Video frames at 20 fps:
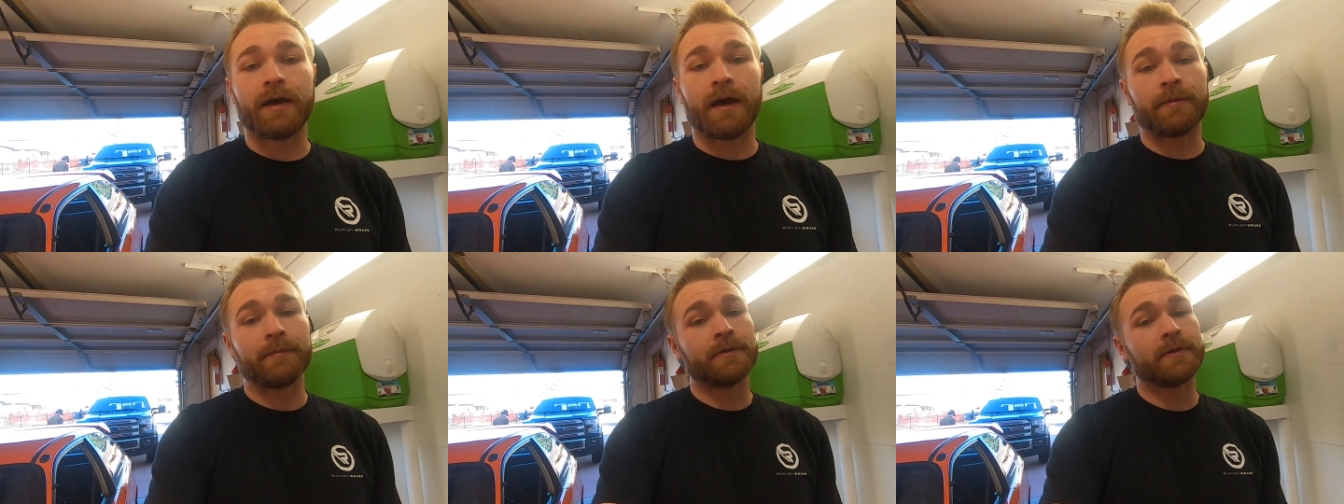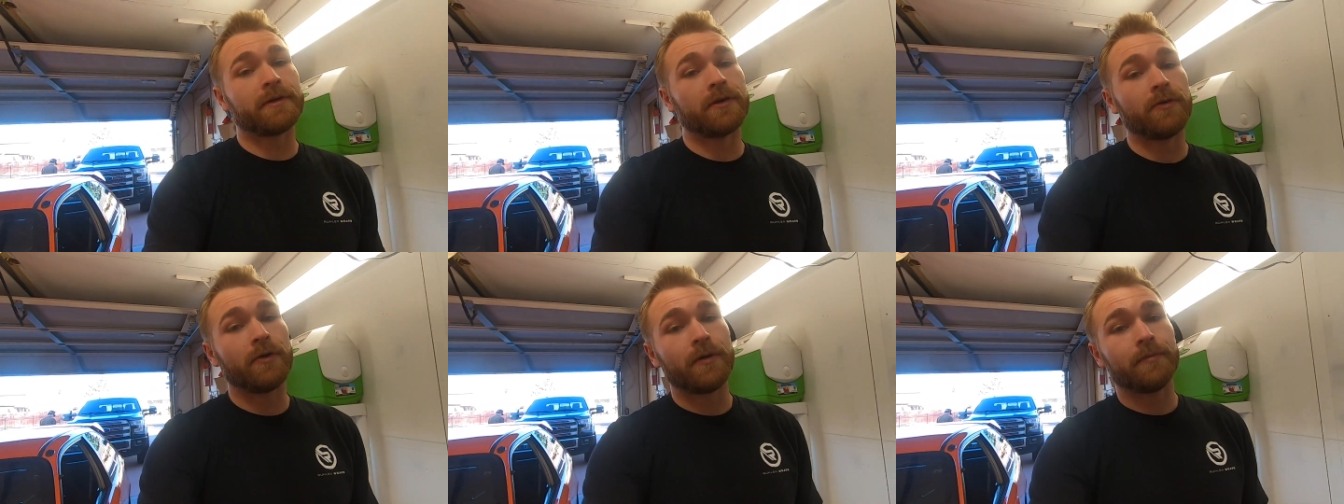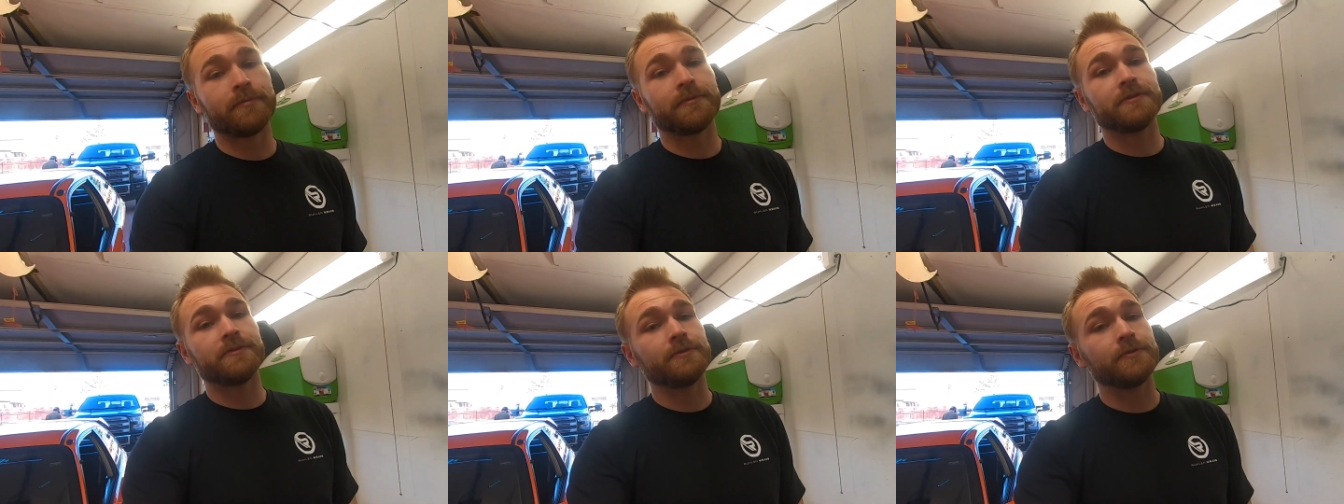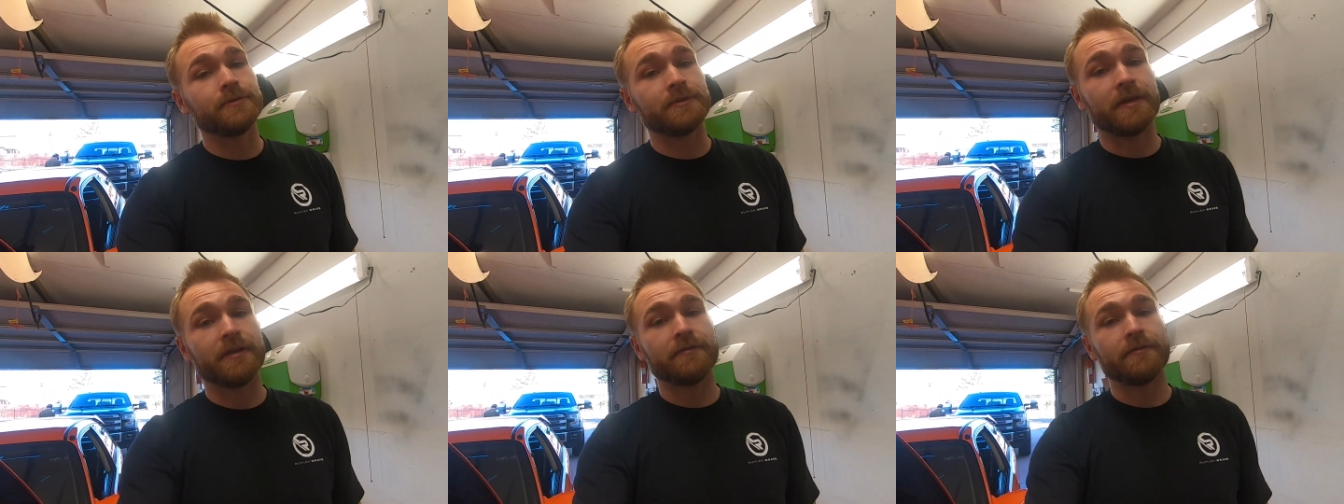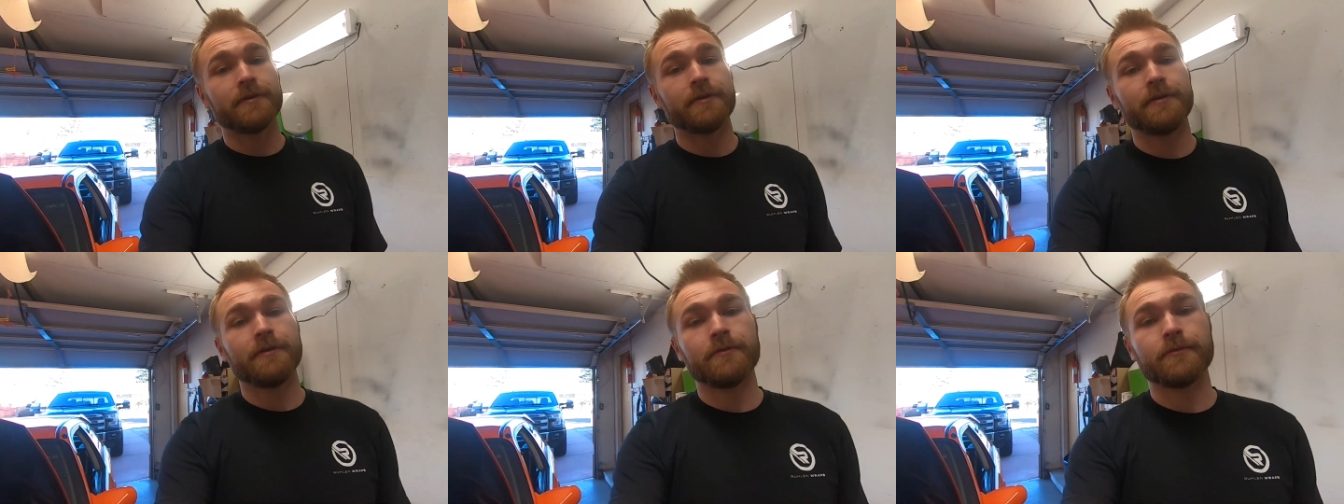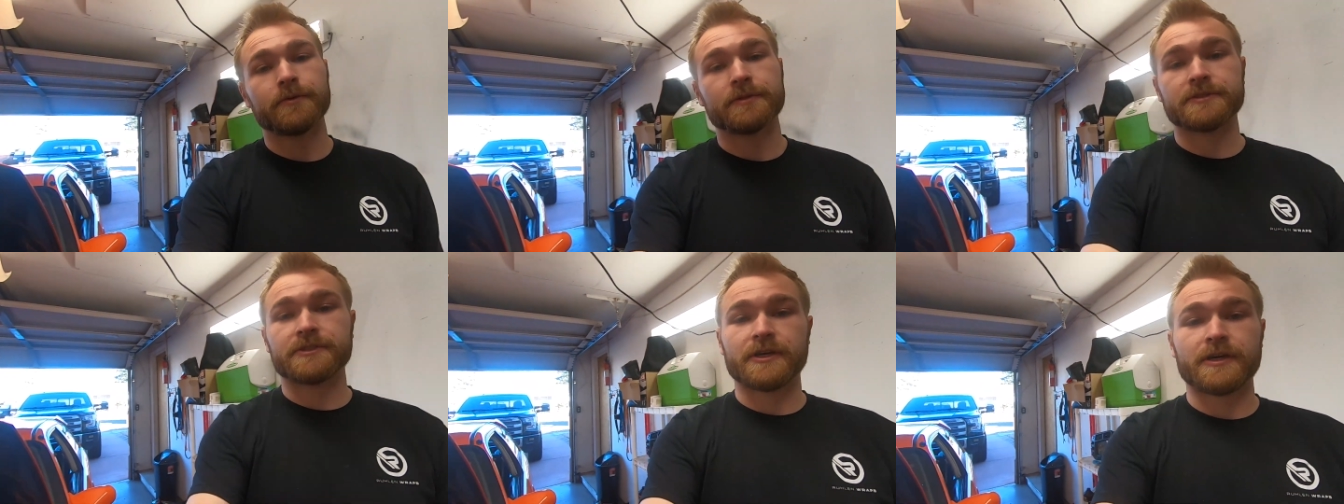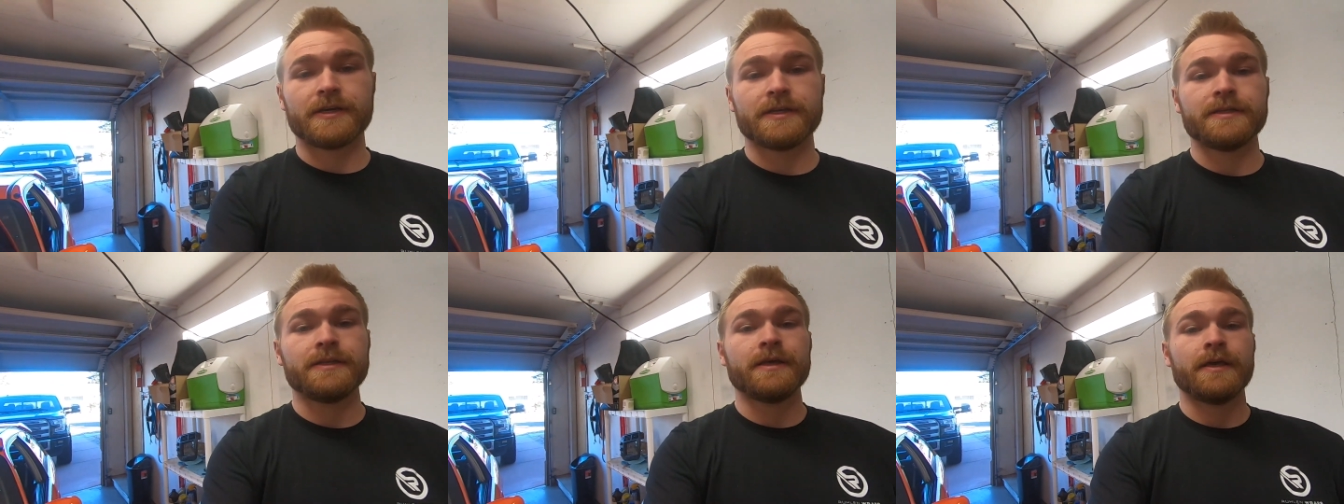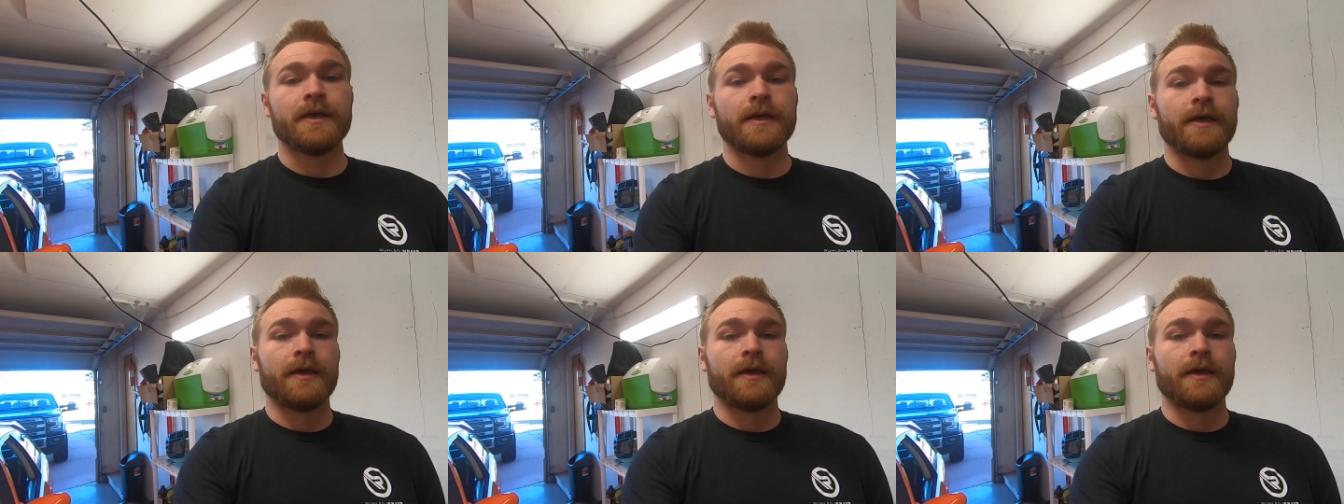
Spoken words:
I'm gonna go up to Denver with John.